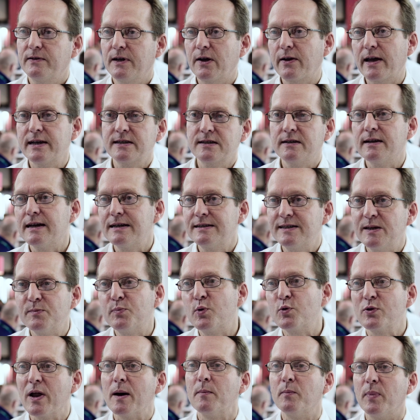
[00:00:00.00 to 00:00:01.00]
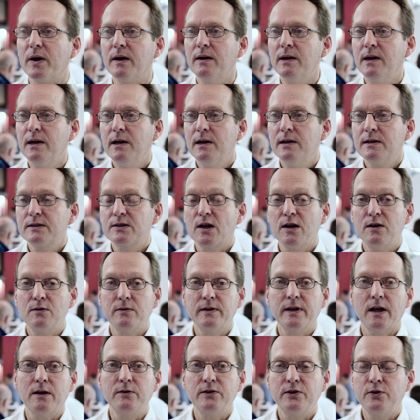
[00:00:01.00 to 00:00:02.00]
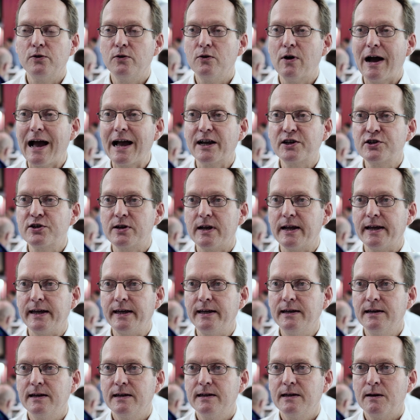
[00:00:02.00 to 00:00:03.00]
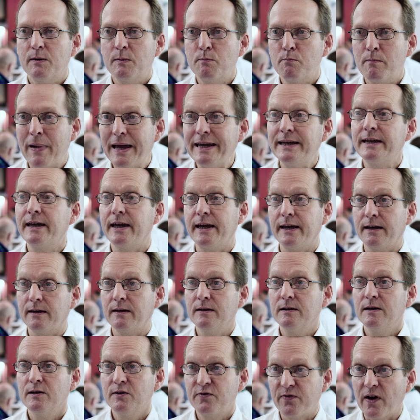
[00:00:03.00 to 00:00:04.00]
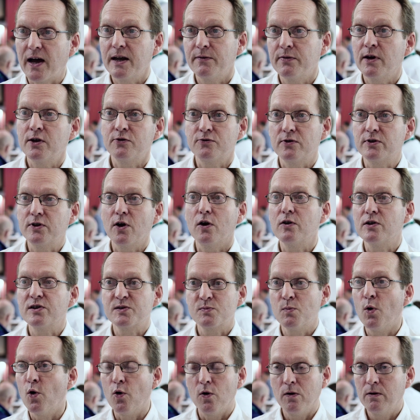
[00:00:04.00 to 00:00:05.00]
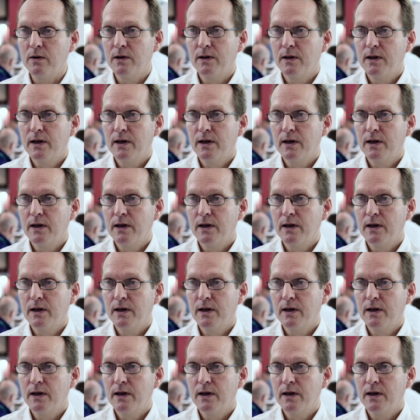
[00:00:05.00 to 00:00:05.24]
Okay, it's a nice simple number. So no, you're actually making $500 more.